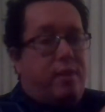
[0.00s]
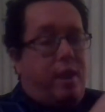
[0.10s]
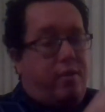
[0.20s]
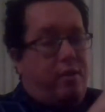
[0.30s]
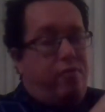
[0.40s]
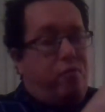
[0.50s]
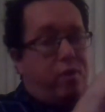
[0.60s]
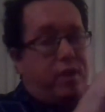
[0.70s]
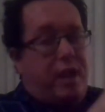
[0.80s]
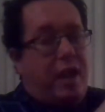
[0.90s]
and
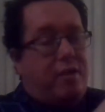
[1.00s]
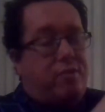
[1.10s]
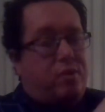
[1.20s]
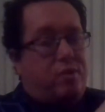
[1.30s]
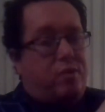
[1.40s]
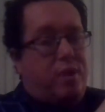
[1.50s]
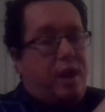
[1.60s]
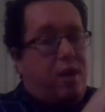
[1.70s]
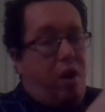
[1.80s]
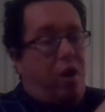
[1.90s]
therefore the answers you
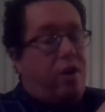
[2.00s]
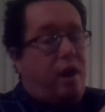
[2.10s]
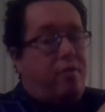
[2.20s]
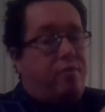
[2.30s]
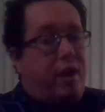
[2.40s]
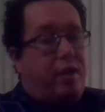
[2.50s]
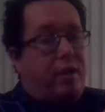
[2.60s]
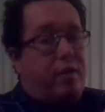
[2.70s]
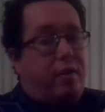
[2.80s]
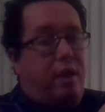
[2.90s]
get are not valid.